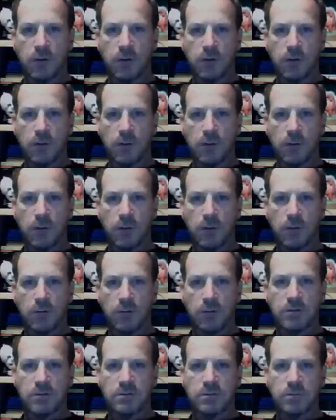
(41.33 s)
This is
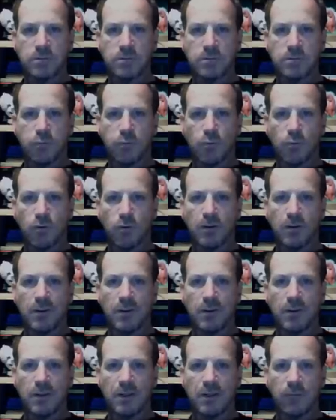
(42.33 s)
important that we
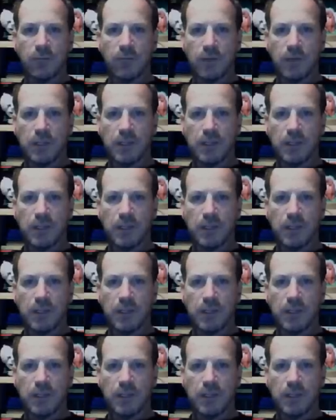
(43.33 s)
get